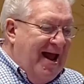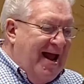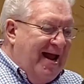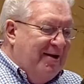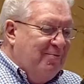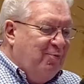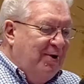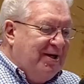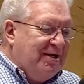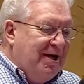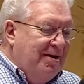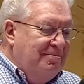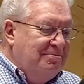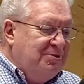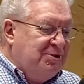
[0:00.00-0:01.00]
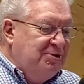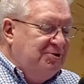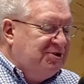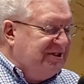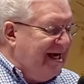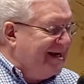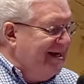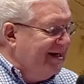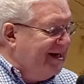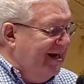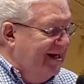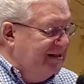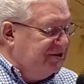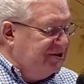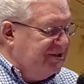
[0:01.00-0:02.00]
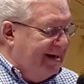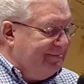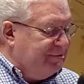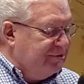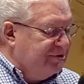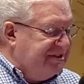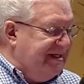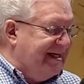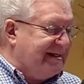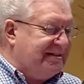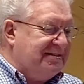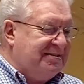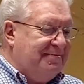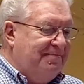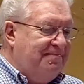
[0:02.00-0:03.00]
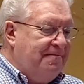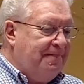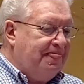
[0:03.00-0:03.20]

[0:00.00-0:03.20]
and we come to 2 Kings chapter 6.